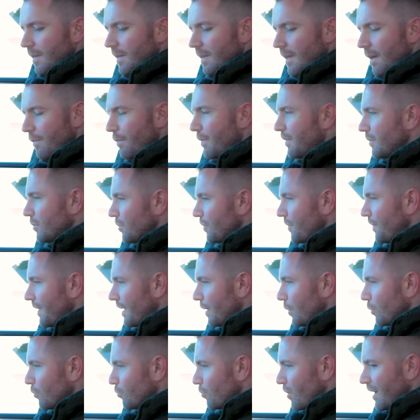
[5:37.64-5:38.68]
Everything just
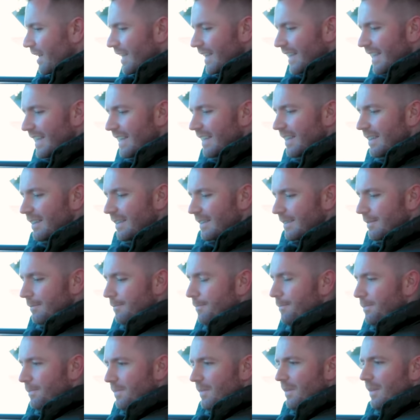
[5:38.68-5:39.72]
feels really
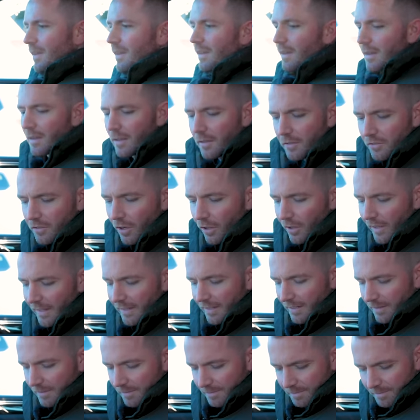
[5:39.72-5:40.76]

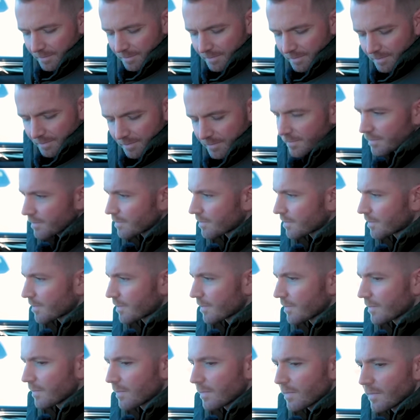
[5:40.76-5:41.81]
solid.
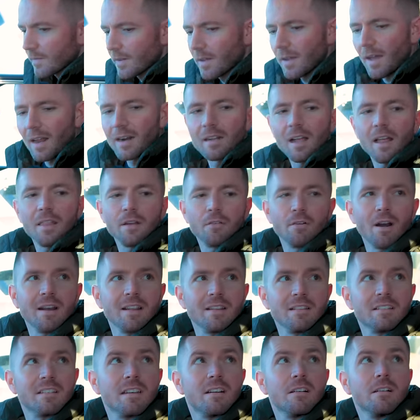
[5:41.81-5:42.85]
And I like the red
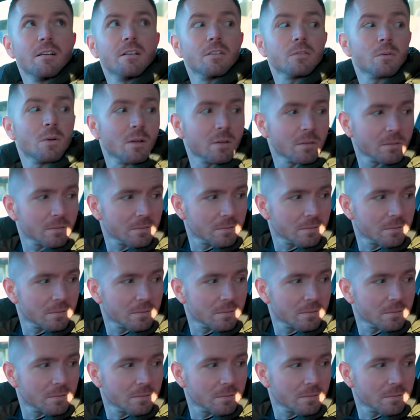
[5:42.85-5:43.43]
interior as well.